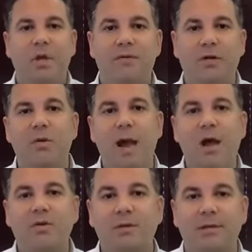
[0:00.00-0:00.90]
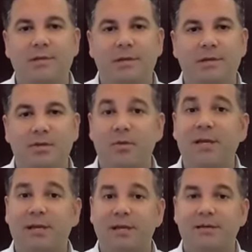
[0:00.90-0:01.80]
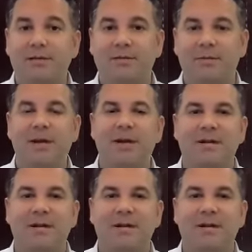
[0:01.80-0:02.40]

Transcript: of the new house is, is unique, right?